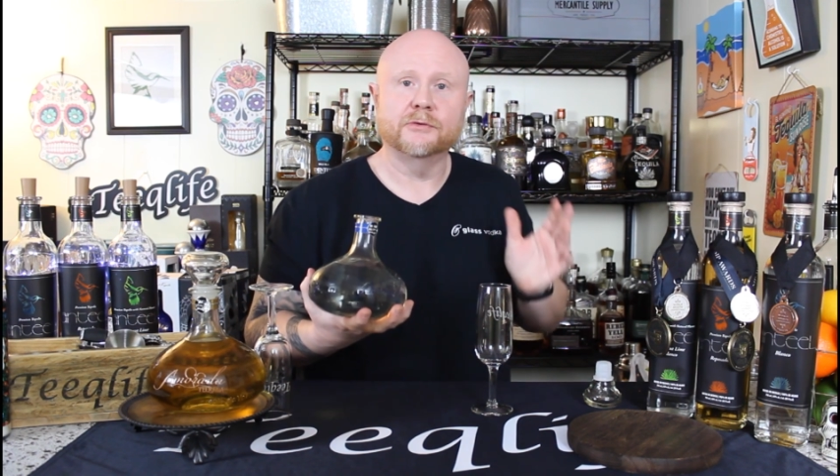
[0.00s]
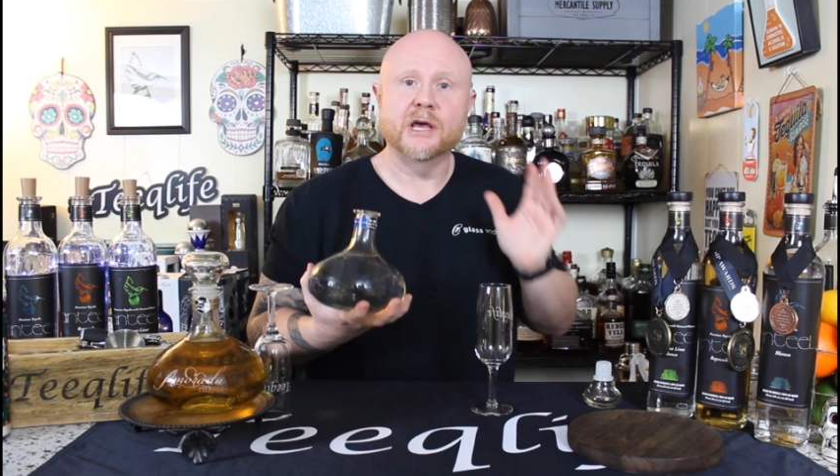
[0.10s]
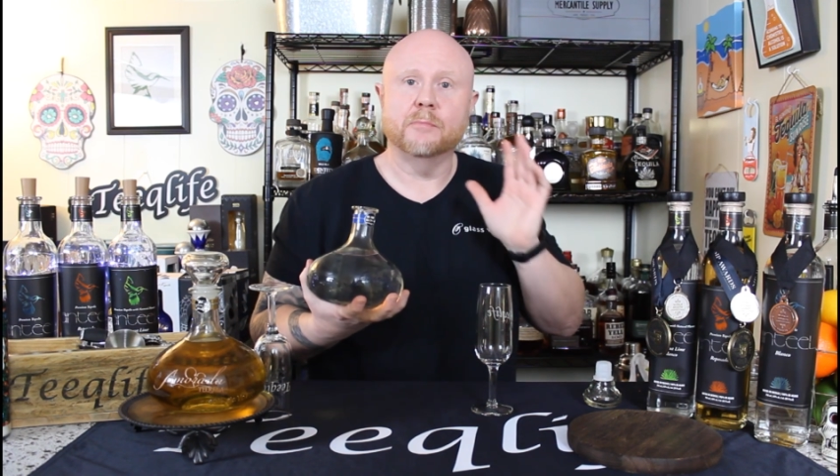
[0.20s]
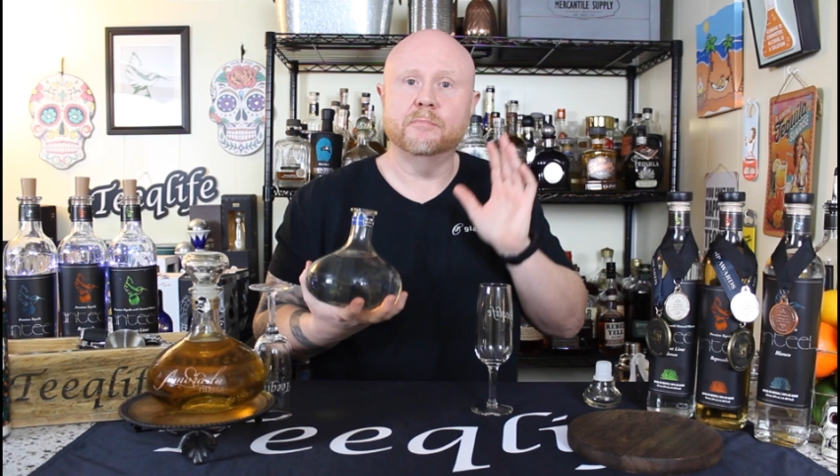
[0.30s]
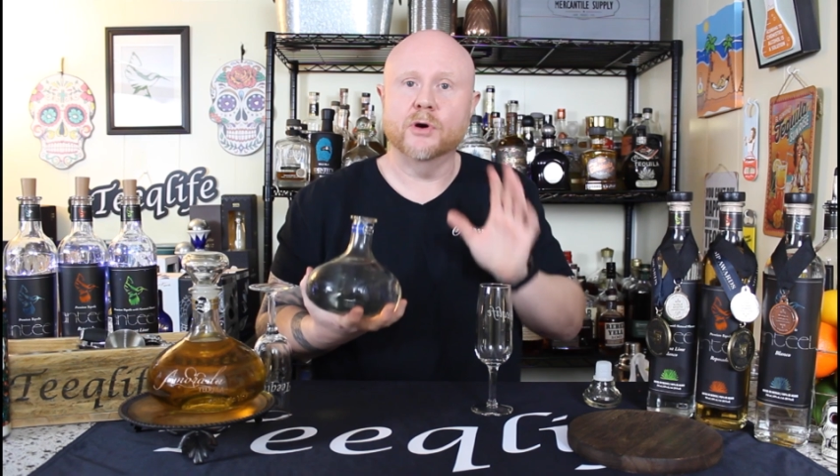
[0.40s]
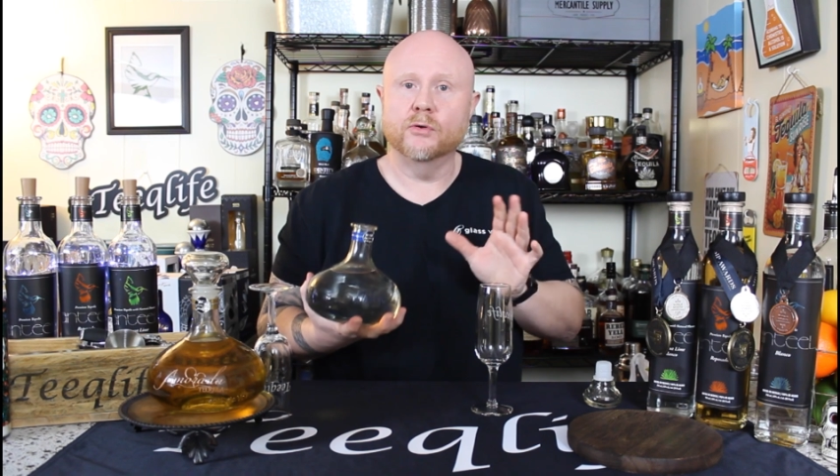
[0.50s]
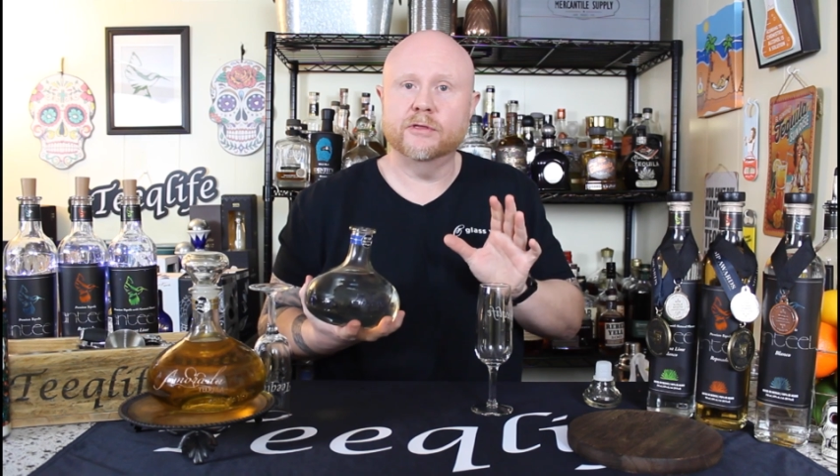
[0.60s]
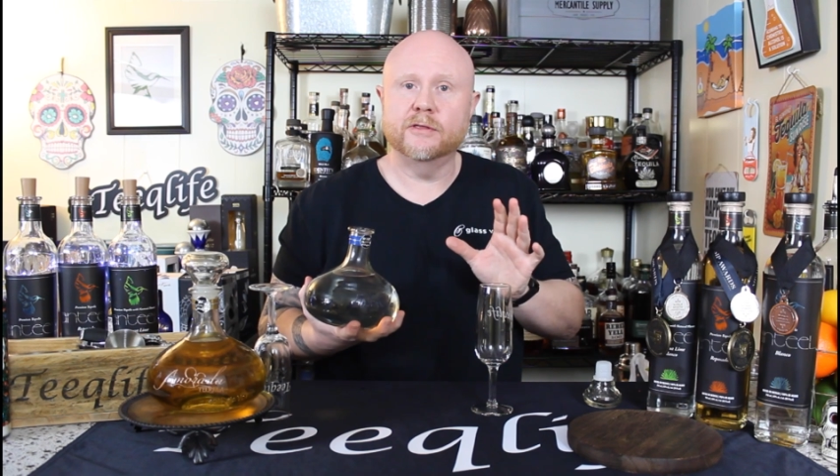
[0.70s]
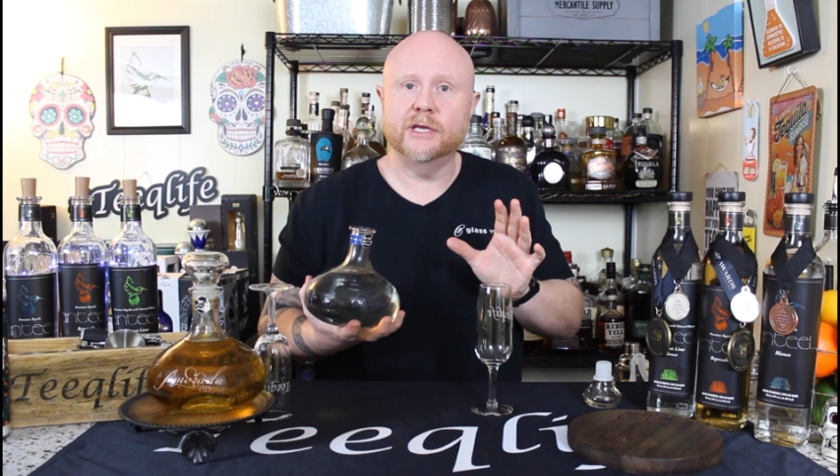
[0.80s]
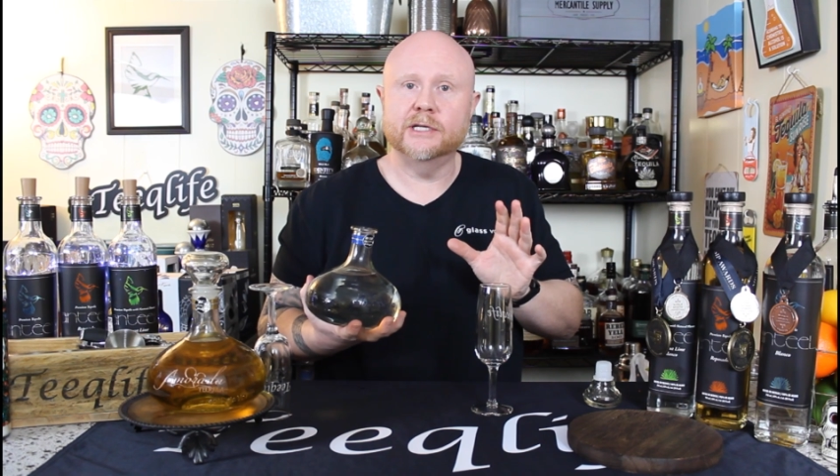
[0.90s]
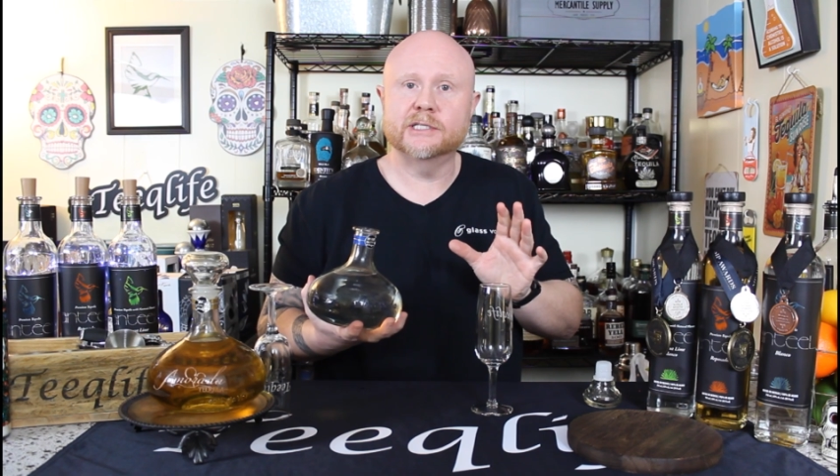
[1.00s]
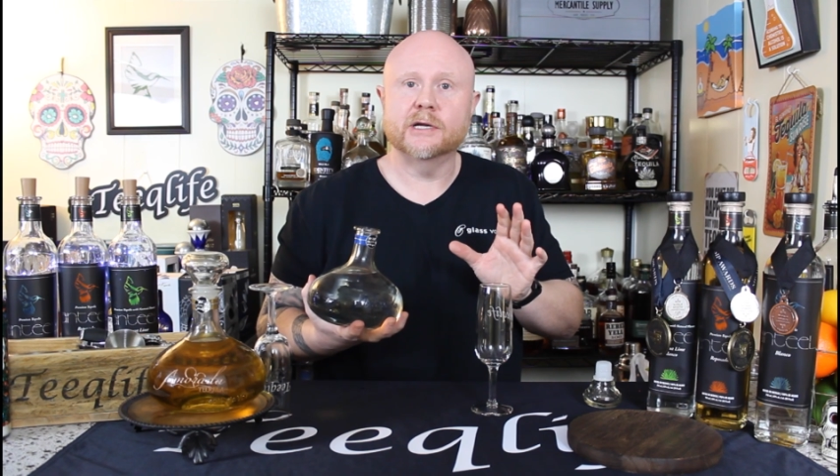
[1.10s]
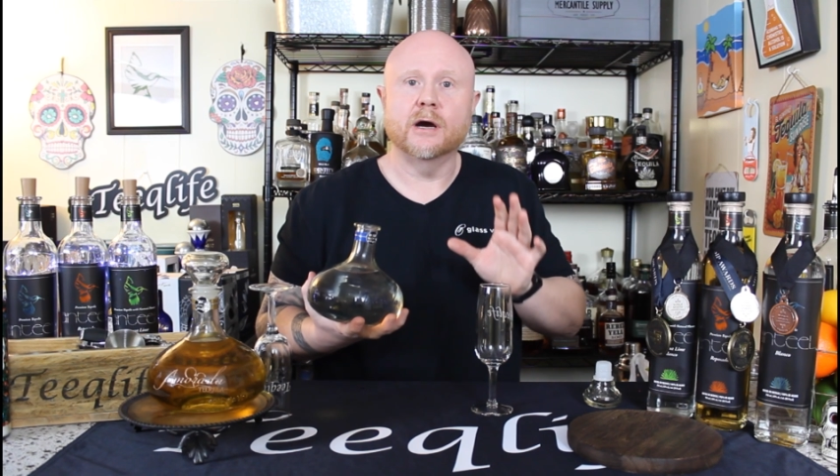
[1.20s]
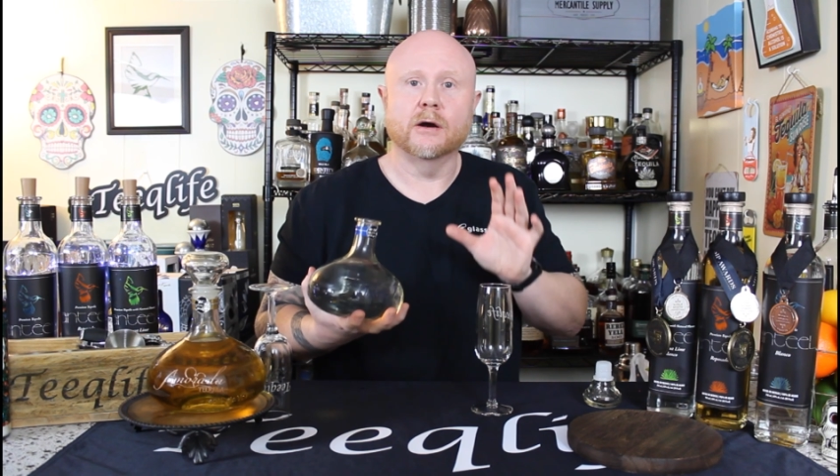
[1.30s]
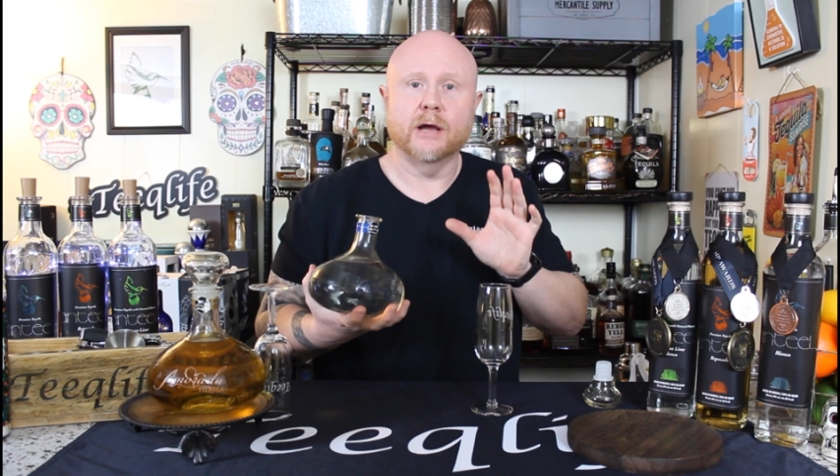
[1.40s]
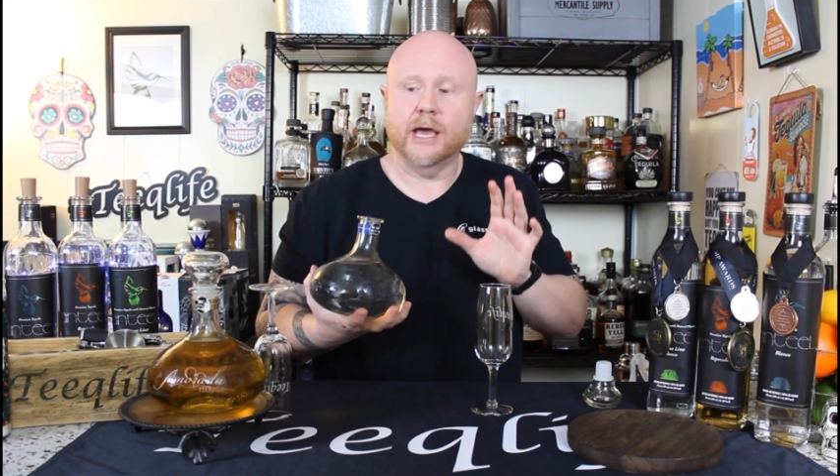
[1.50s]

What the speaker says: Now both of these are